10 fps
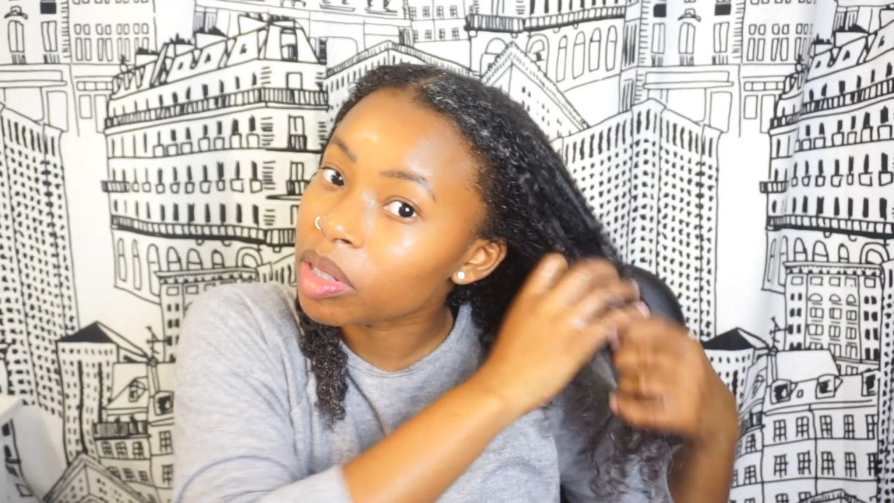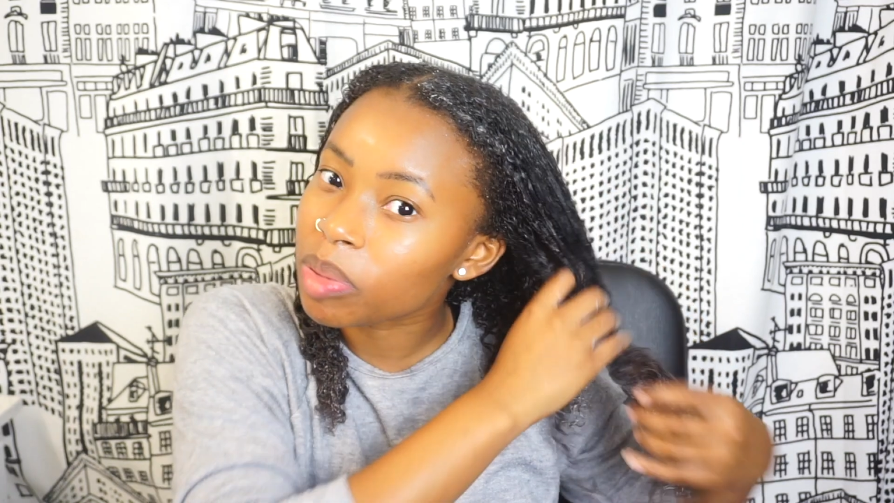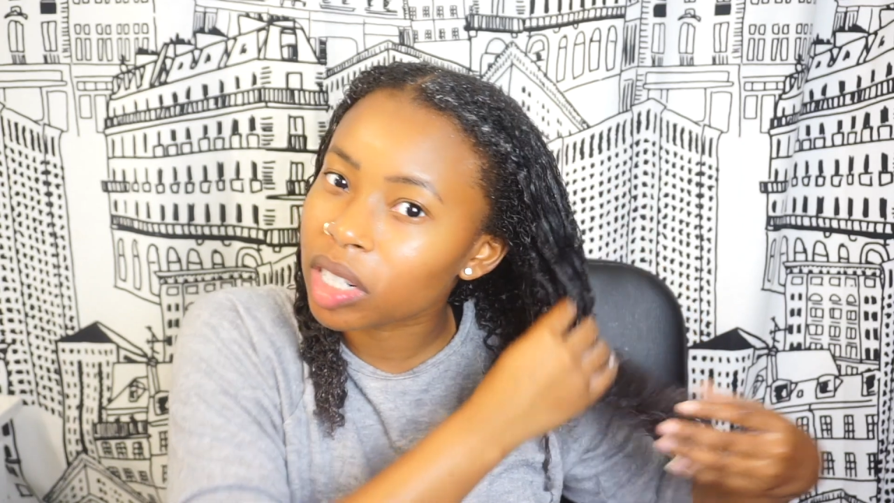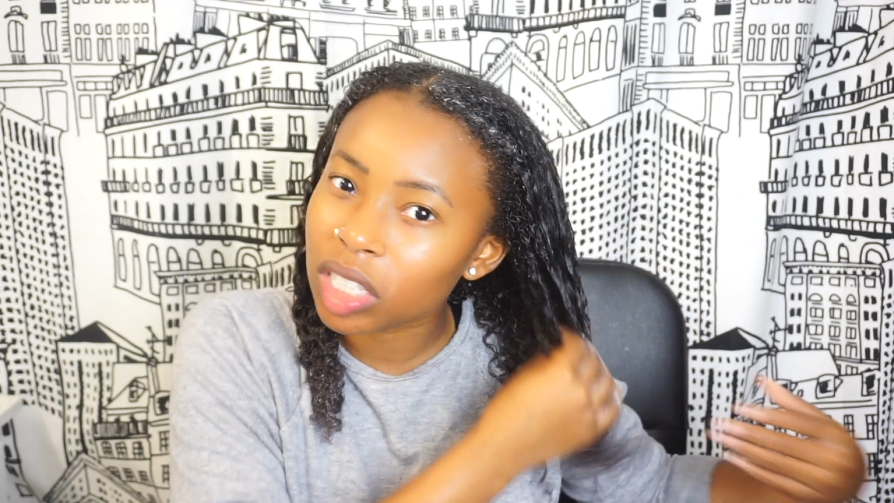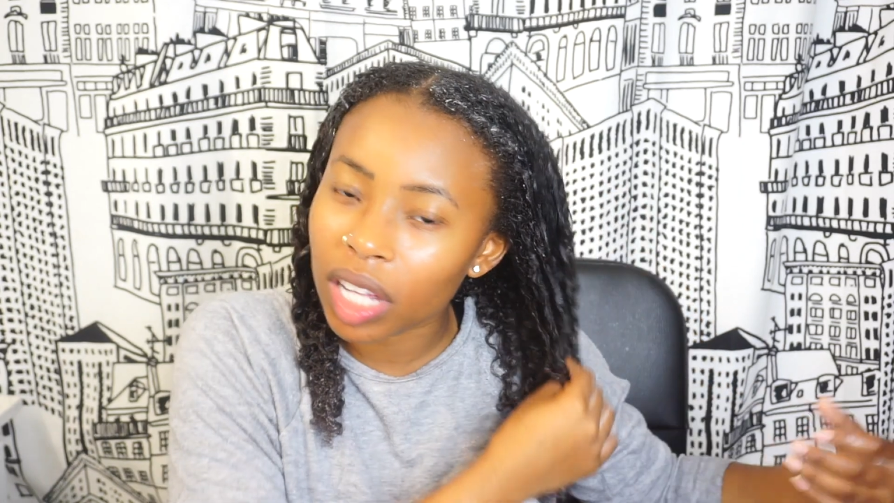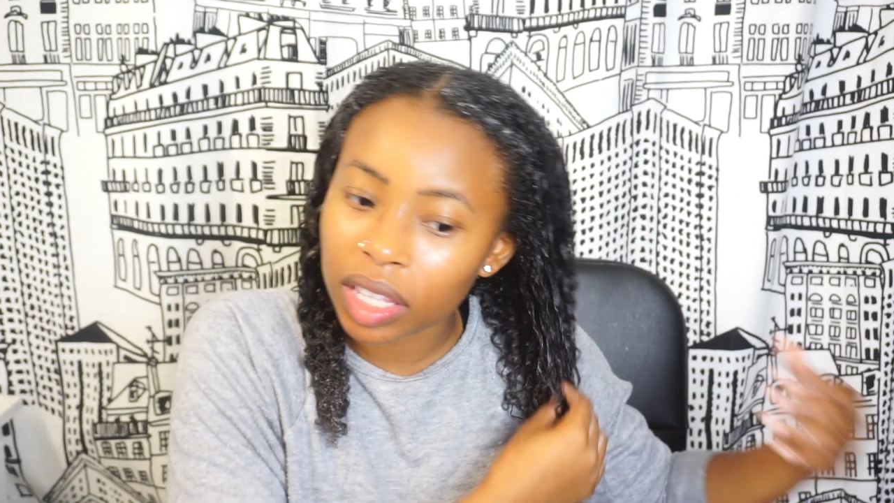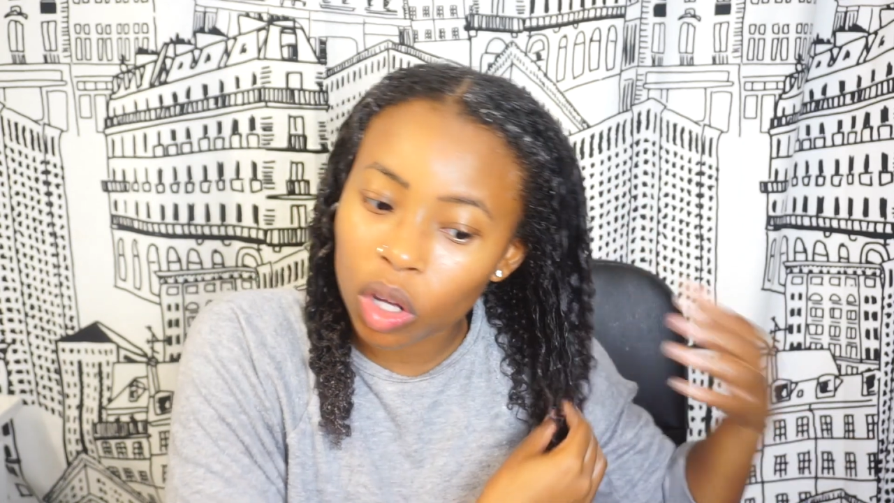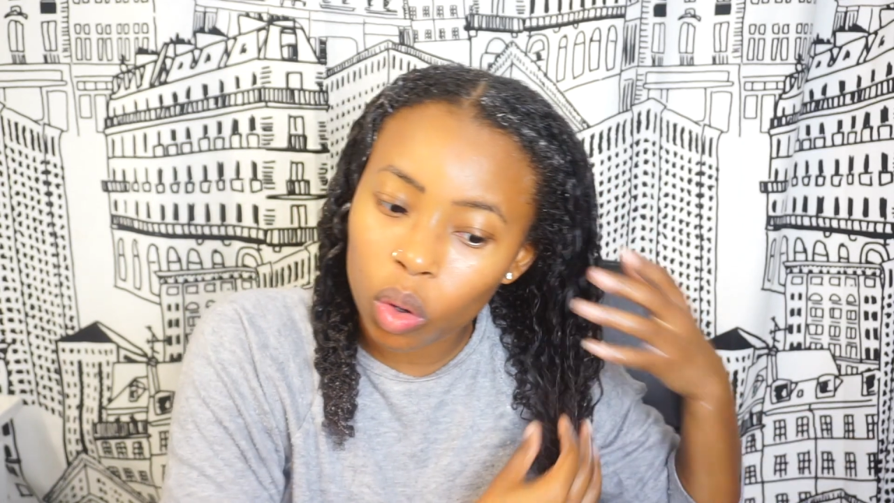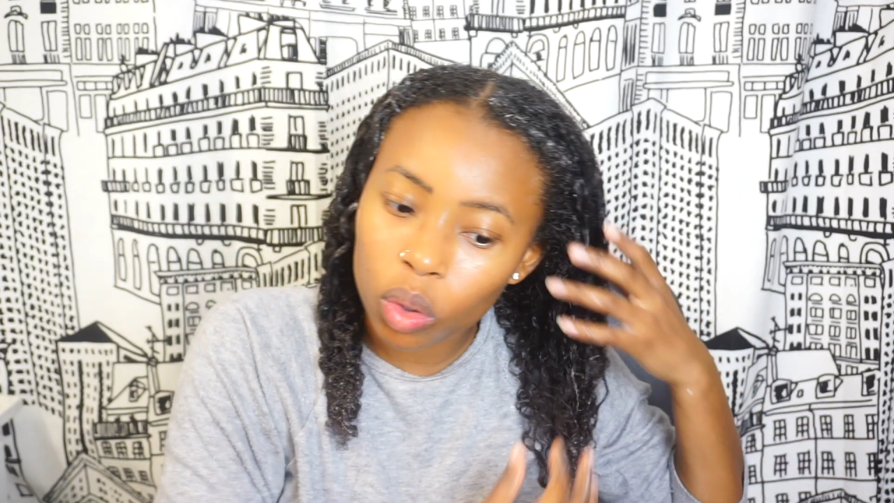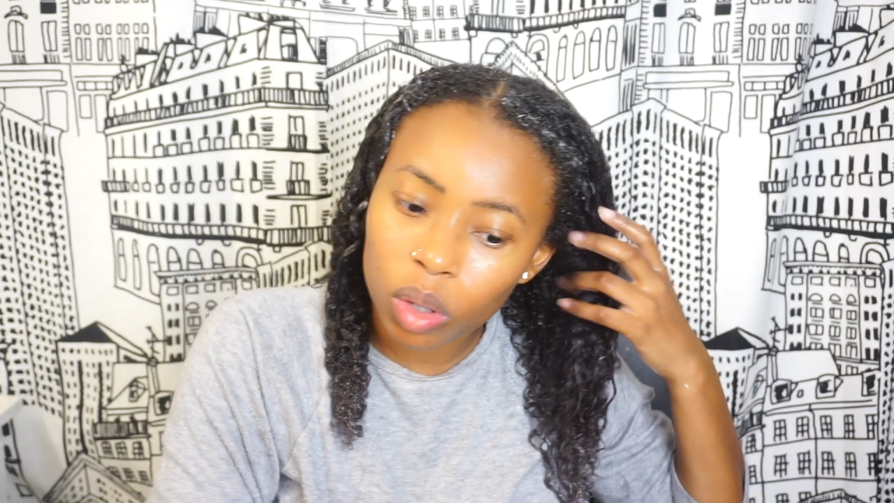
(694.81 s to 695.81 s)
especially like
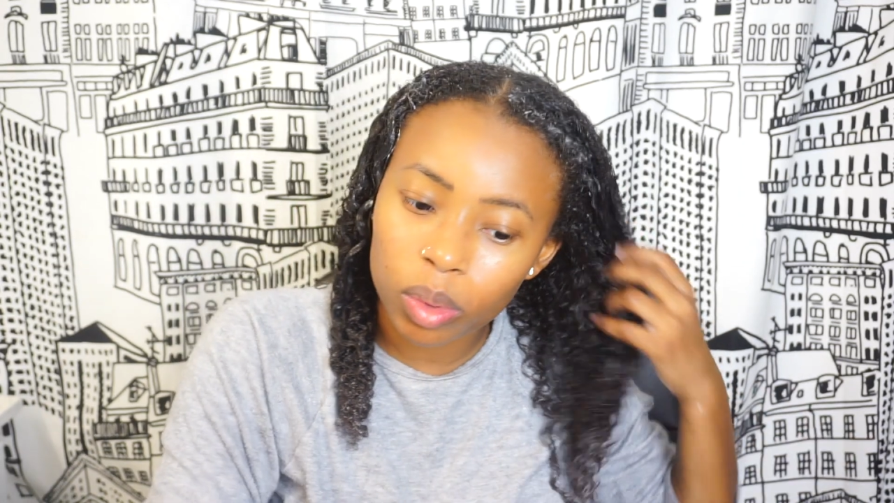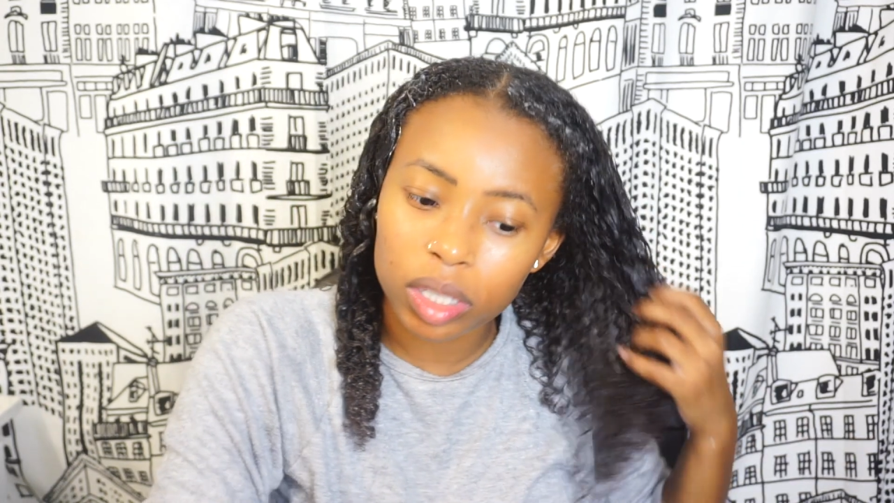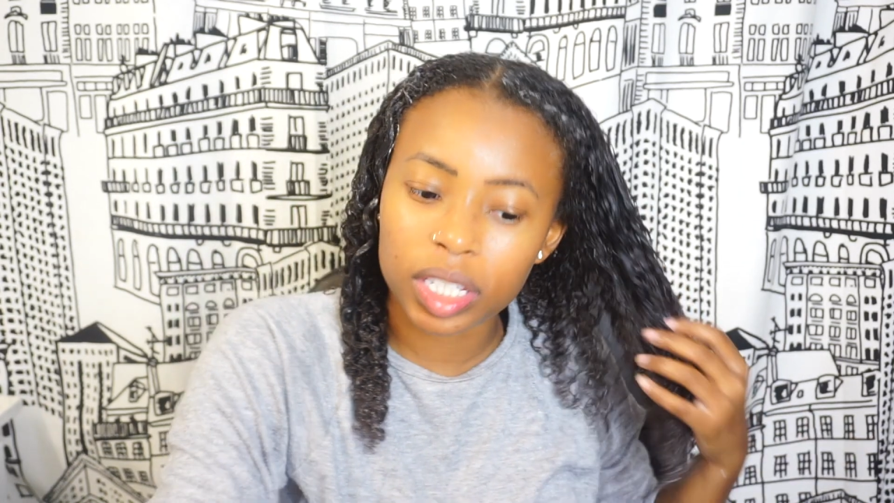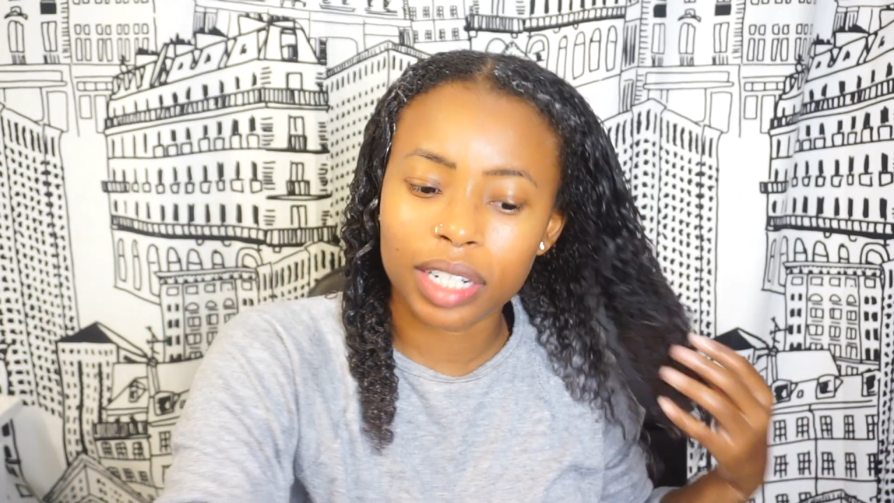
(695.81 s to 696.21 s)
the older ones,